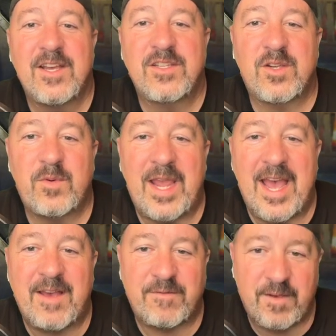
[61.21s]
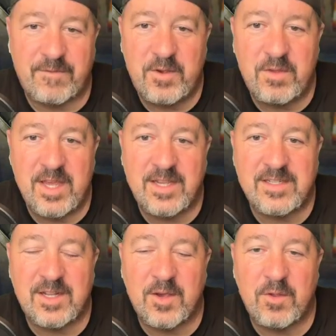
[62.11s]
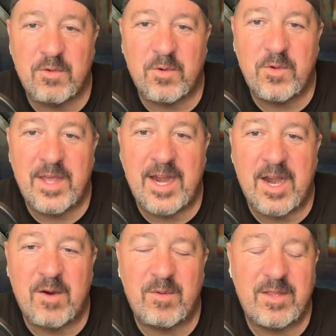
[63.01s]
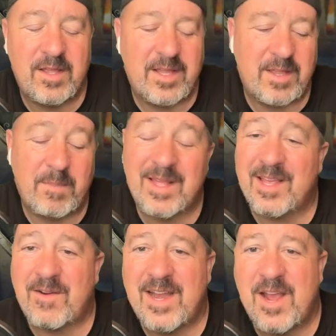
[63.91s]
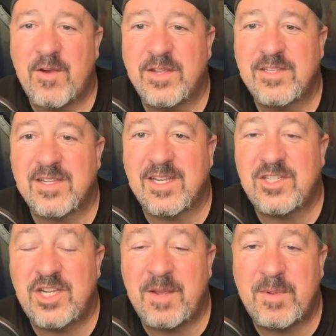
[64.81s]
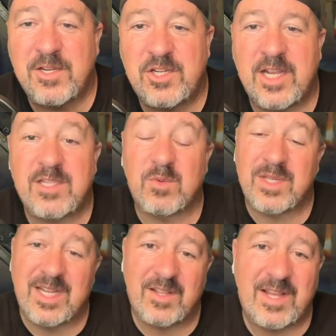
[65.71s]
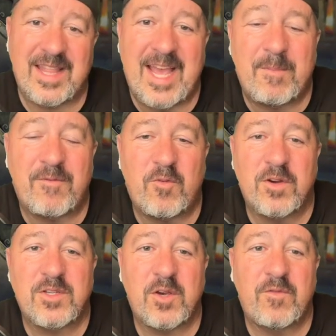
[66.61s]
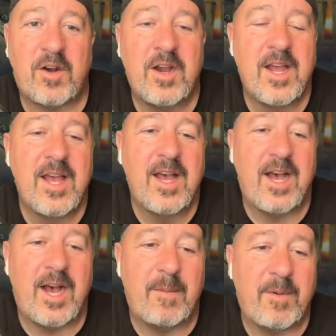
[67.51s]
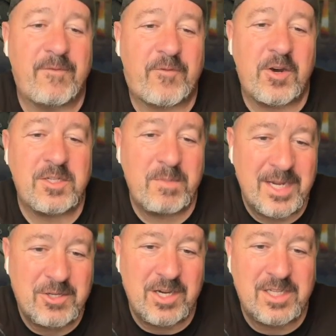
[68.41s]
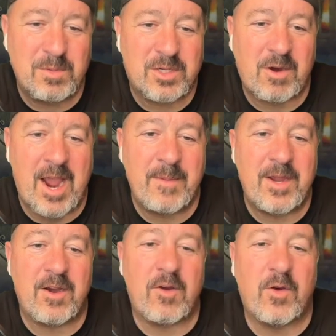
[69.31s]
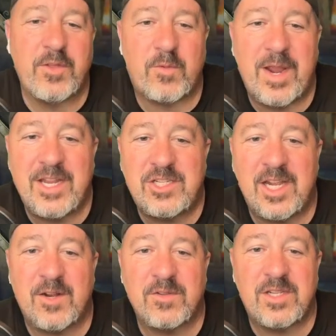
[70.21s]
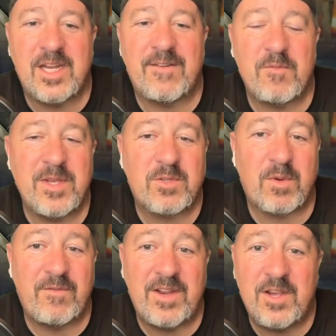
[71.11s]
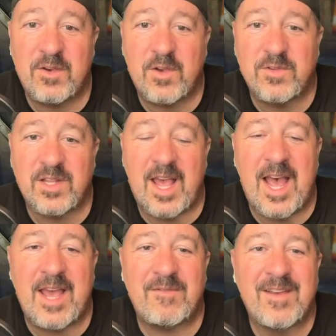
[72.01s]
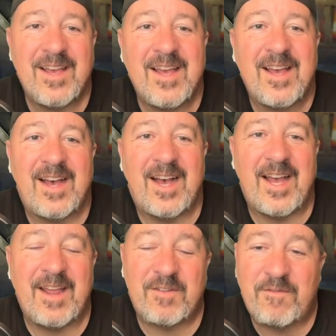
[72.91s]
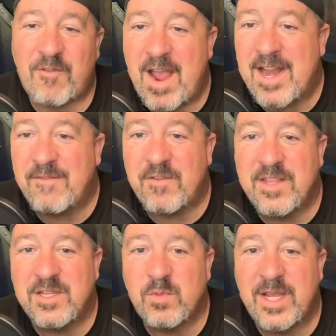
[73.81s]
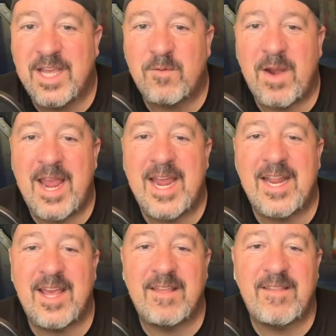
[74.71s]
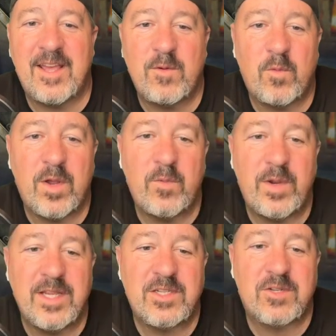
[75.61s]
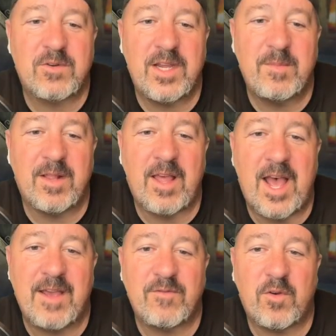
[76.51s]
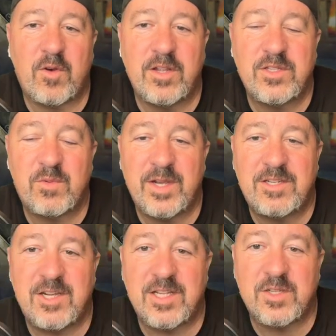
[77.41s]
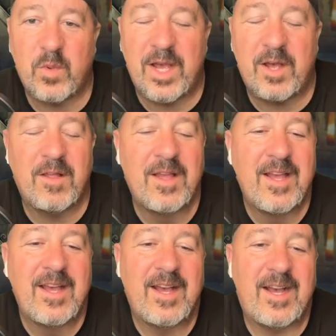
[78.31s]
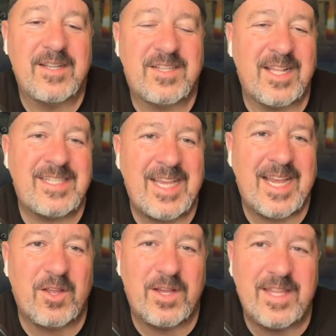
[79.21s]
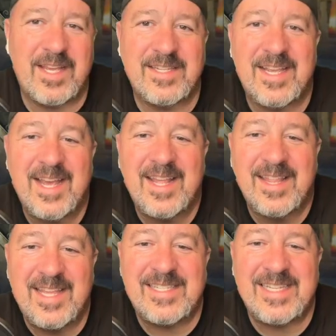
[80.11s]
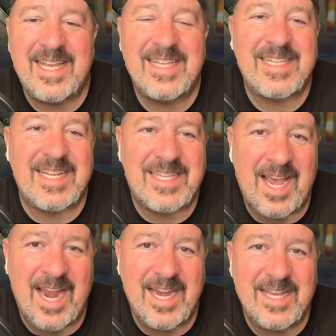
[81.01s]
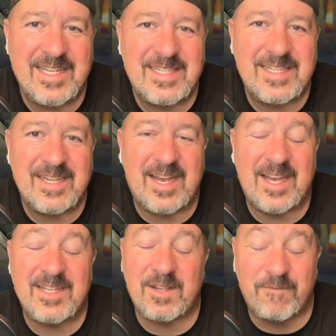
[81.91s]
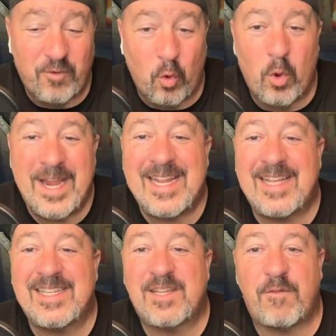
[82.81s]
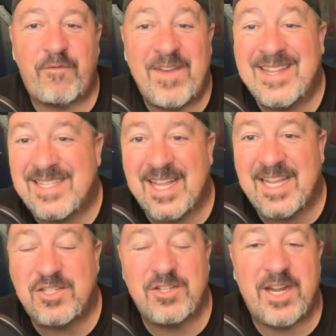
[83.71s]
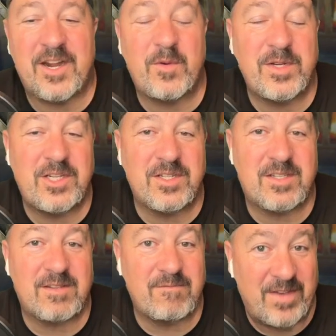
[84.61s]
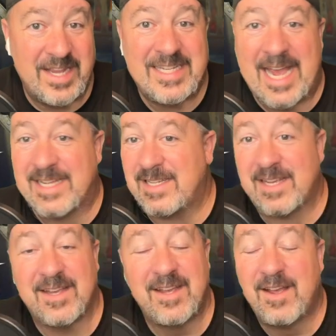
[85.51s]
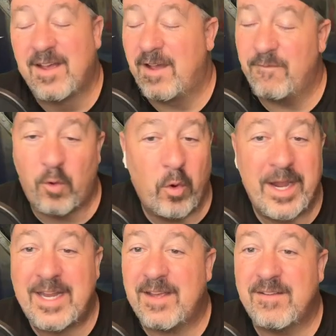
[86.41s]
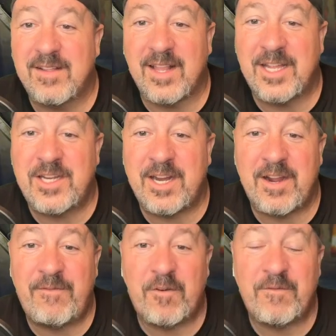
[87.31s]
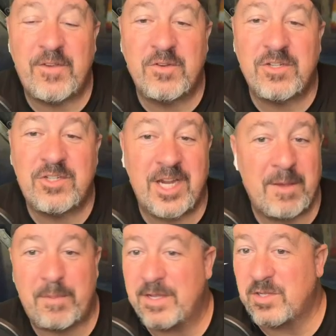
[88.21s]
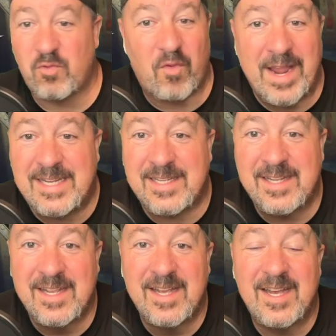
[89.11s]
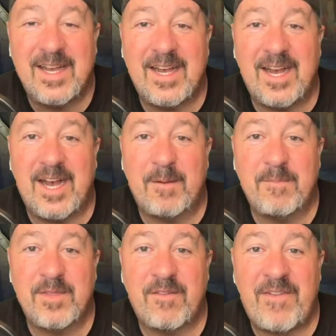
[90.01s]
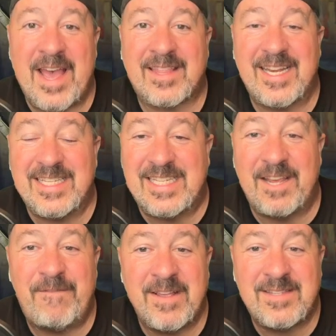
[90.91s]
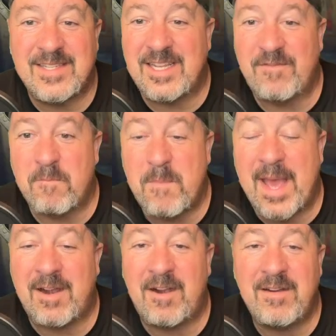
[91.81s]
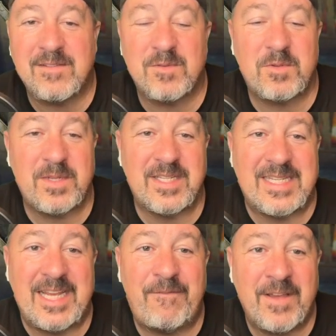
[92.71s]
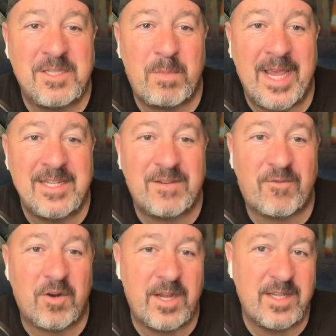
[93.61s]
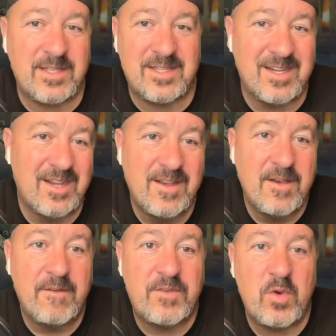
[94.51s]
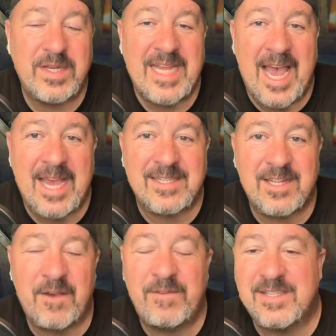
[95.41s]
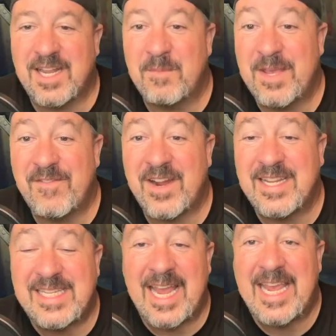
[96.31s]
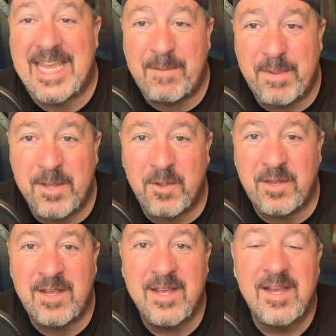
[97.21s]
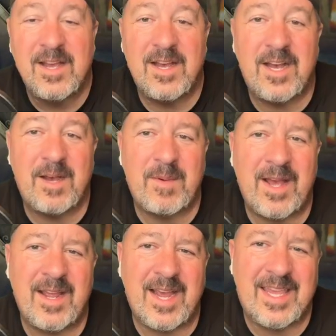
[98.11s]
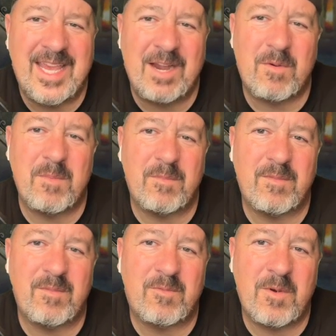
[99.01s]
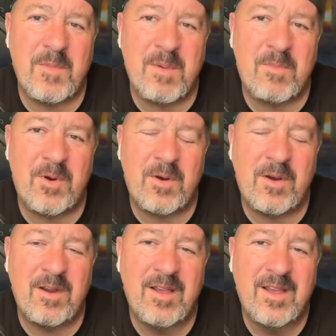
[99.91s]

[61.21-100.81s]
So we have a few things to go through there. I think the big thing right now is Champion Chase, so we'll take a look at that before it's over. But first, make sure you subscribe here on the Raid channel so you never miss when a video goes live. Every Friday for This Week in Raid, and then when we stream live on Twitch as well. So let's take a look at this. This is TITUS. He's a Void Defense Legendary, which is fantastic. Void Legendary for a Fusion Champ is great. The fact that he's defense is even better, which means he's defense based for his few attack stuff. He's going to be a very tanky build. I can't remember.